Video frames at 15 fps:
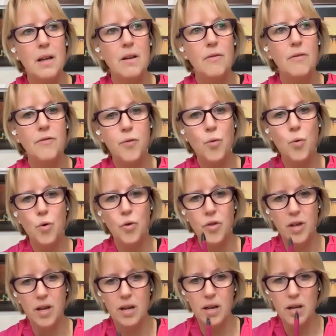for
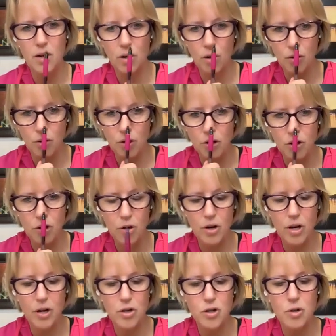the, you know
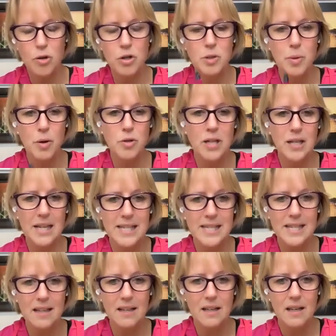who you spoke to,
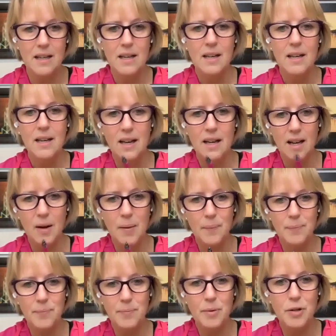Lisa.
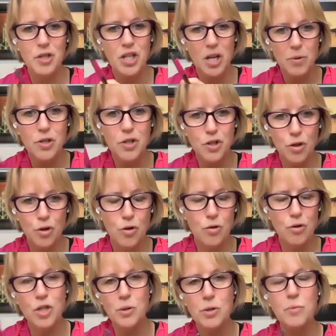But she
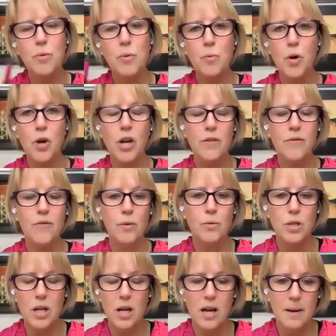was working full
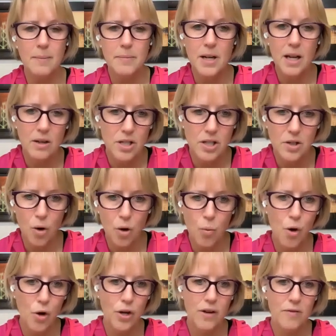time. Now she's not
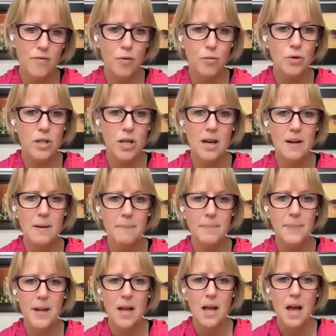working full time.
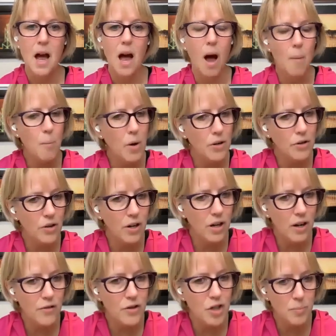I'm wondering
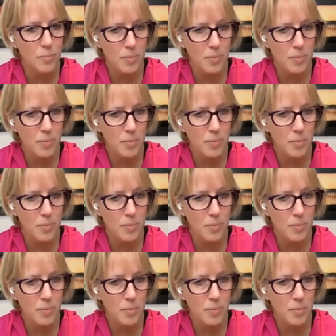if she'd be